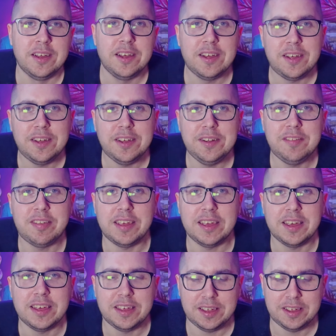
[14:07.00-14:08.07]
Oh
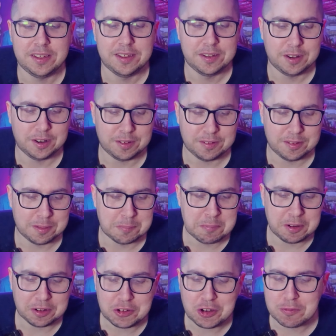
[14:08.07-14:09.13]
dear.
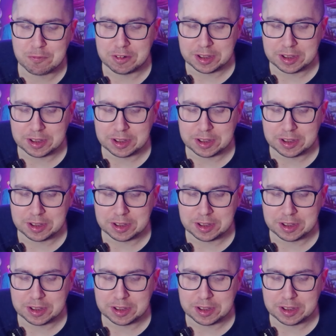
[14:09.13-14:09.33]
I should